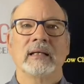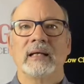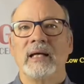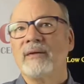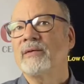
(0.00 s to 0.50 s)

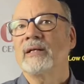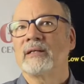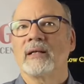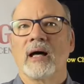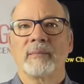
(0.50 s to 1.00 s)
Even in
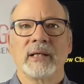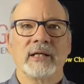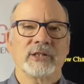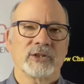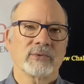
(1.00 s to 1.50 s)

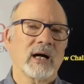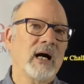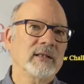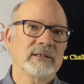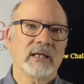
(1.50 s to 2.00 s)
denominational
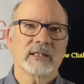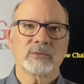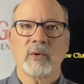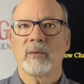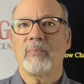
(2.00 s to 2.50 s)
contexts
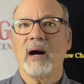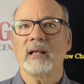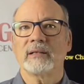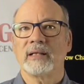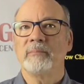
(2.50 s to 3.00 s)
where
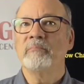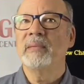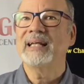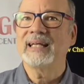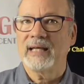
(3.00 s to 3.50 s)
polity
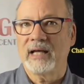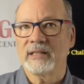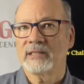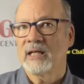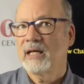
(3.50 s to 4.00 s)

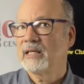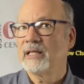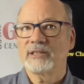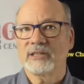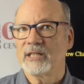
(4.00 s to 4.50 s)
mitigates
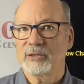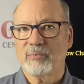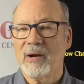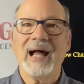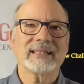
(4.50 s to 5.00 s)
against such
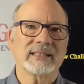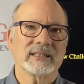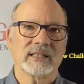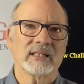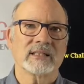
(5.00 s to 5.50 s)

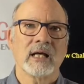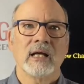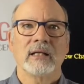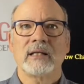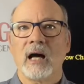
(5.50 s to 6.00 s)
practices,
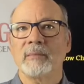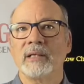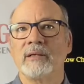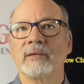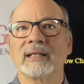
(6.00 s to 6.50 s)

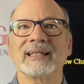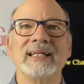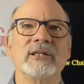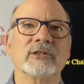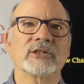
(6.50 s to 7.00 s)
domineering
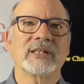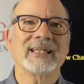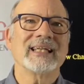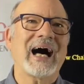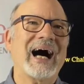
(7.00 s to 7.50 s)
leaders
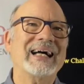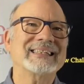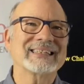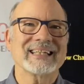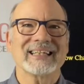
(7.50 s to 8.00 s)
tend to
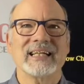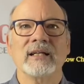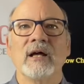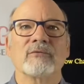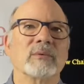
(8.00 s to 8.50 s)

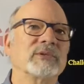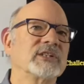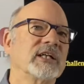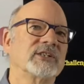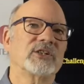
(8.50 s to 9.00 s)
isolate from
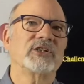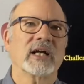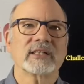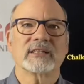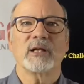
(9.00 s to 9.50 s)
such
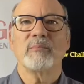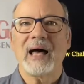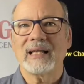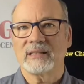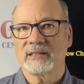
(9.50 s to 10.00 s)
checks and
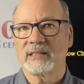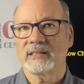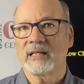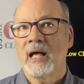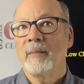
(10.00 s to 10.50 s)

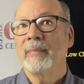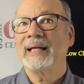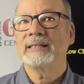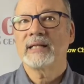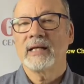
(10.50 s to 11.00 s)
balances,
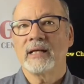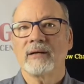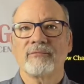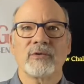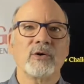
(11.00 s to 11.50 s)
maintaining
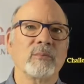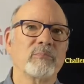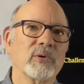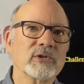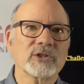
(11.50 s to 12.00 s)
a firm
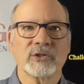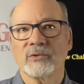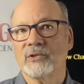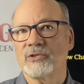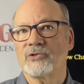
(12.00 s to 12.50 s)

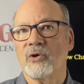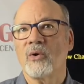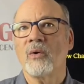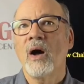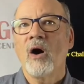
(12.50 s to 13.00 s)
personal
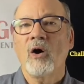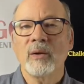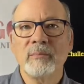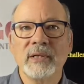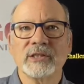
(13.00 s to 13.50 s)
control
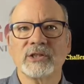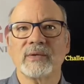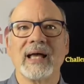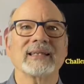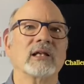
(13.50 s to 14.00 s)
on
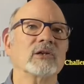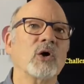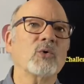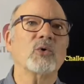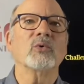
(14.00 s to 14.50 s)
ministry at the
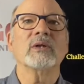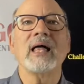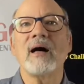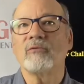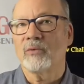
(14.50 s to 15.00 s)
local
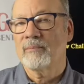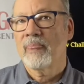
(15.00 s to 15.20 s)
level.